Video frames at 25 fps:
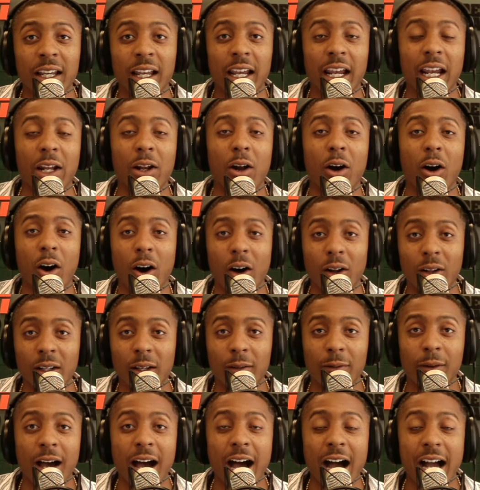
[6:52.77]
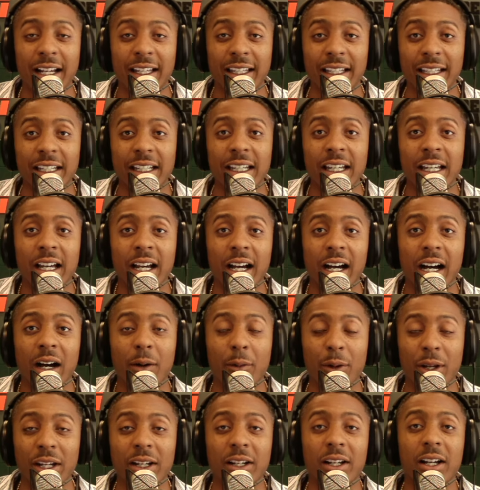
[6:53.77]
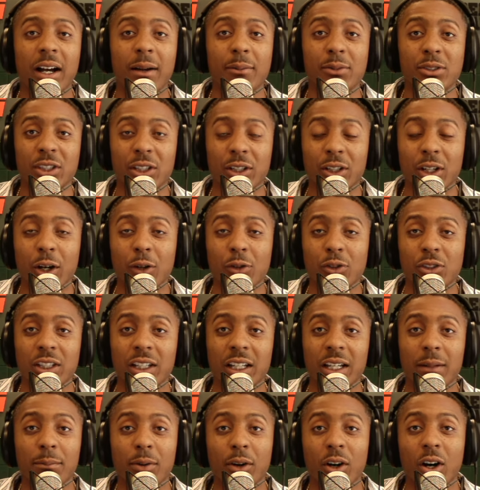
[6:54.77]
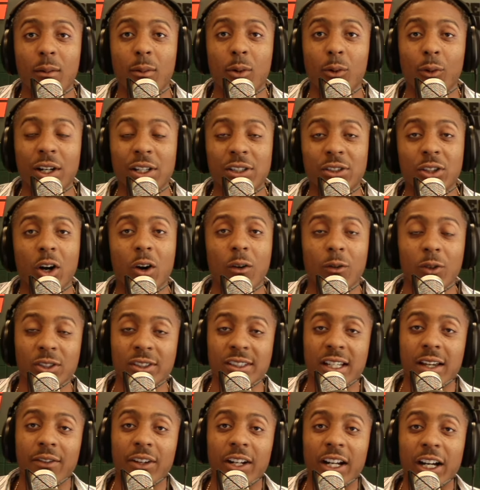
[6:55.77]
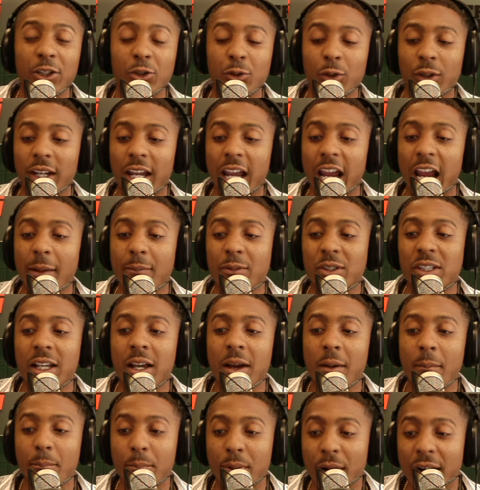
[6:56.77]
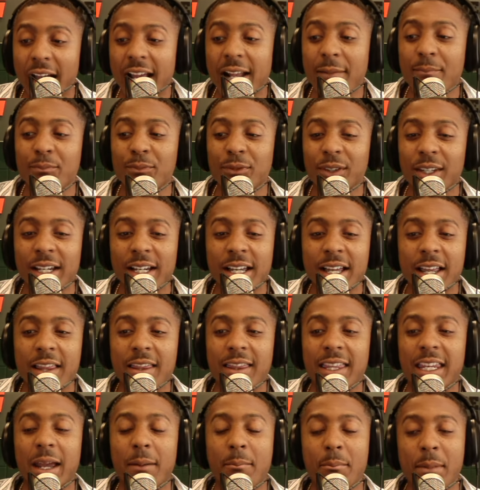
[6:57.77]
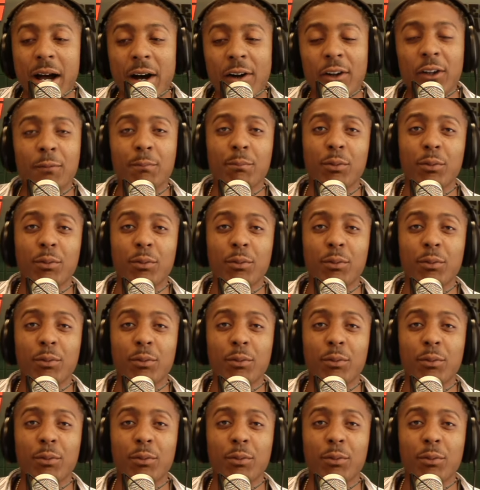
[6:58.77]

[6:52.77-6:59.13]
in all of hockey when it comes to coaching and Paul Maurice over 700 games. But the amount of